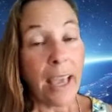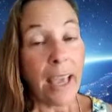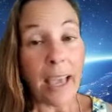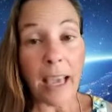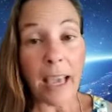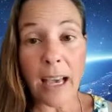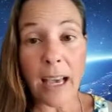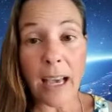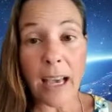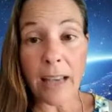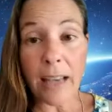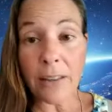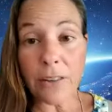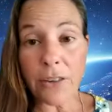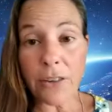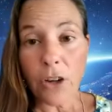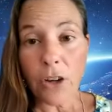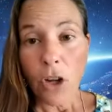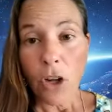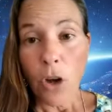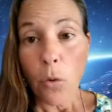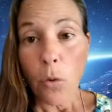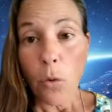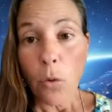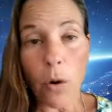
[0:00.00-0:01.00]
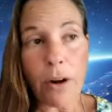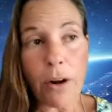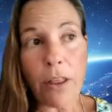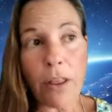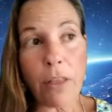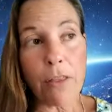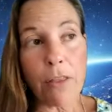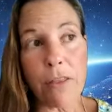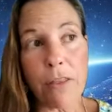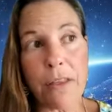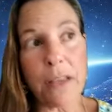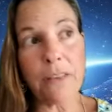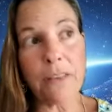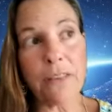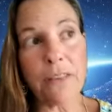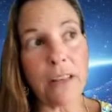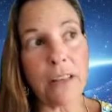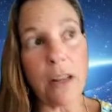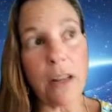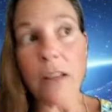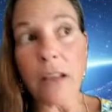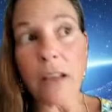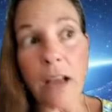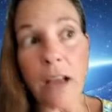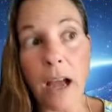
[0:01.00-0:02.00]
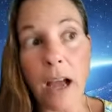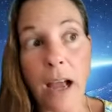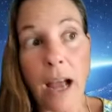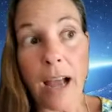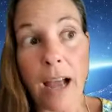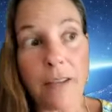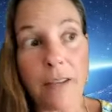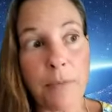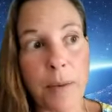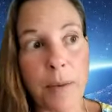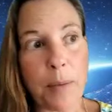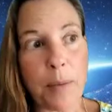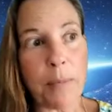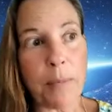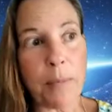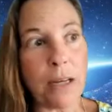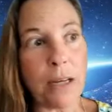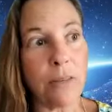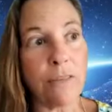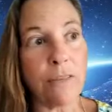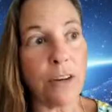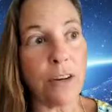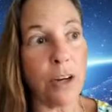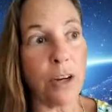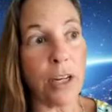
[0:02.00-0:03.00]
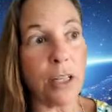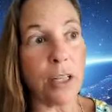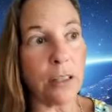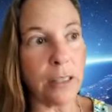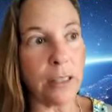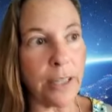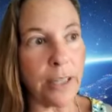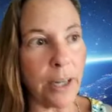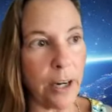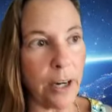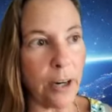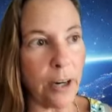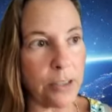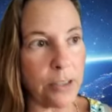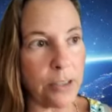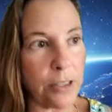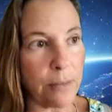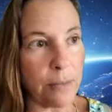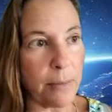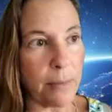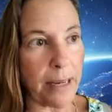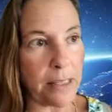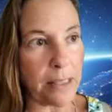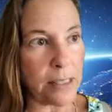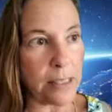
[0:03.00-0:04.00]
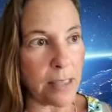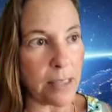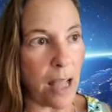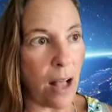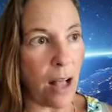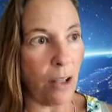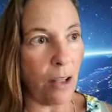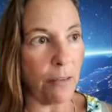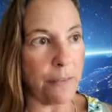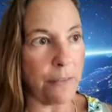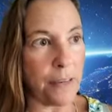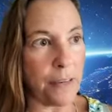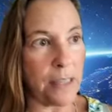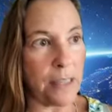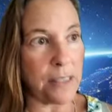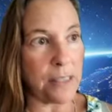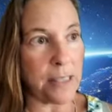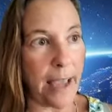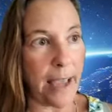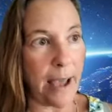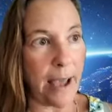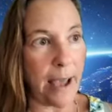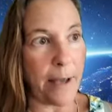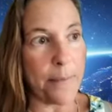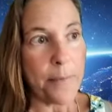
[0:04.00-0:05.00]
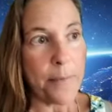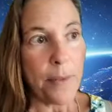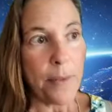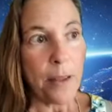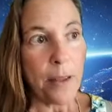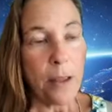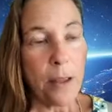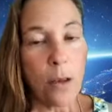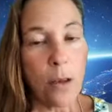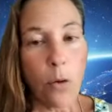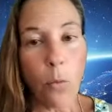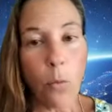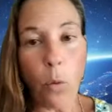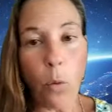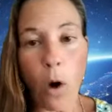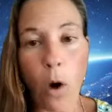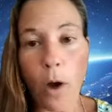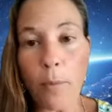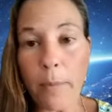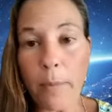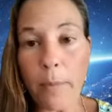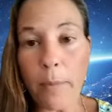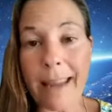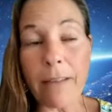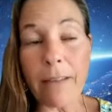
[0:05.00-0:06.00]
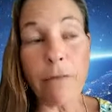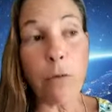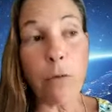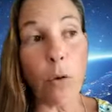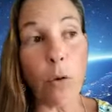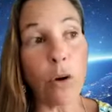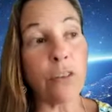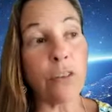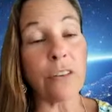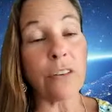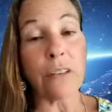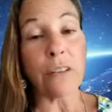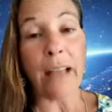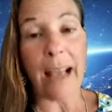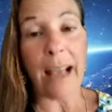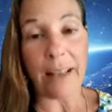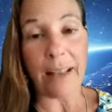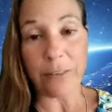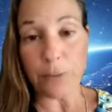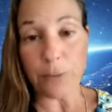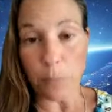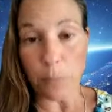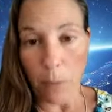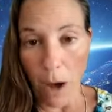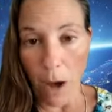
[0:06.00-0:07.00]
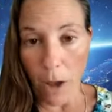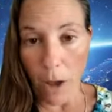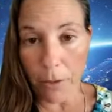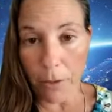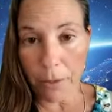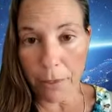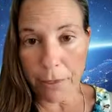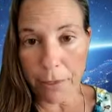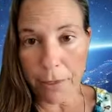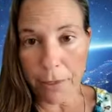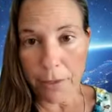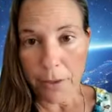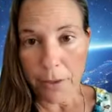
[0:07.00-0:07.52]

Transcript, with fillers: And one of the things that I've been made very clear to myself is that what may have worked last month